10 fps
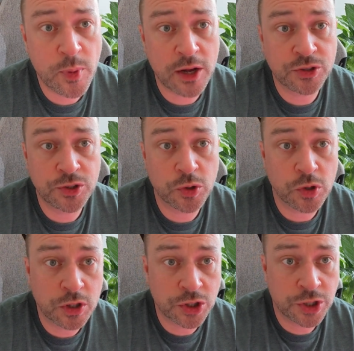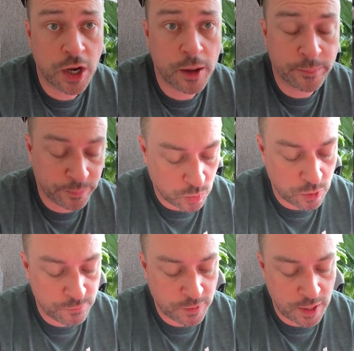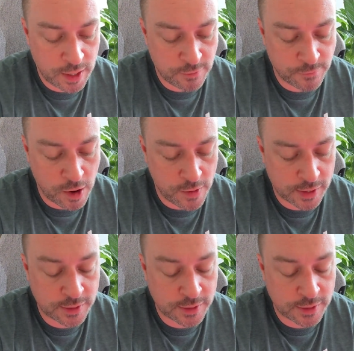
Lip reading: battery door shut with the various